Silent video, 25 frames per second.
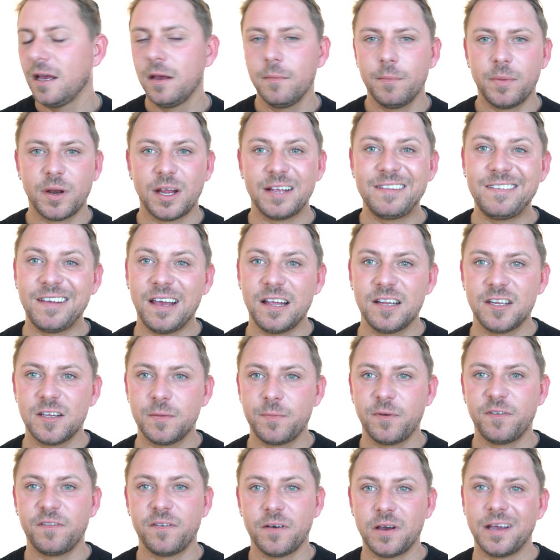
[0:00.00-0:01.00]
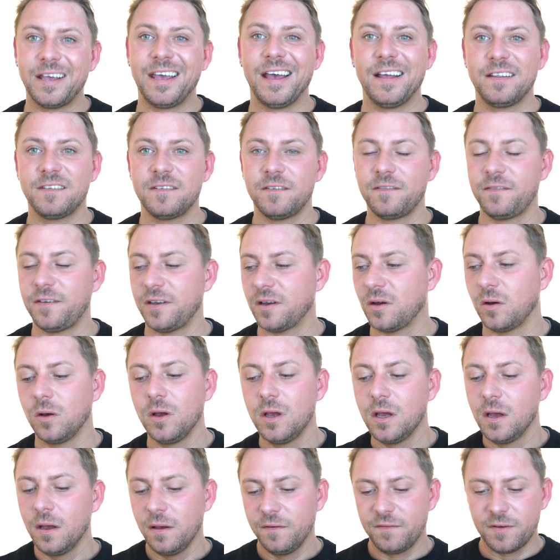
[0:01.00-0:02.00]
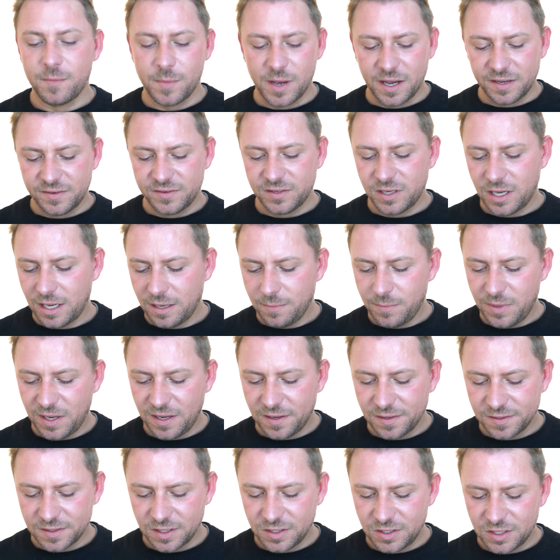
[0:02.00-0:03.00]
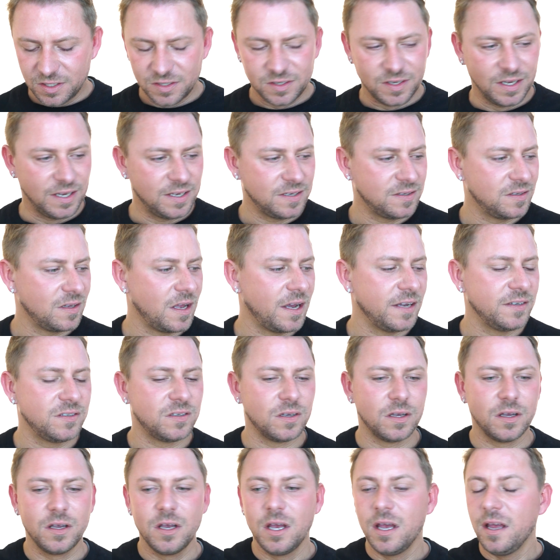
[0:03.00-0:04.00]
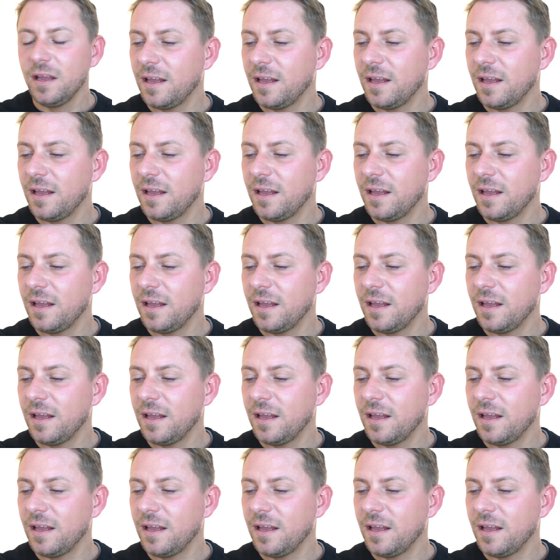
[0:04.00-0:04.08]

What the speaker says: But I tend to prefer Cetaphil for my skin because I just think it's nicer.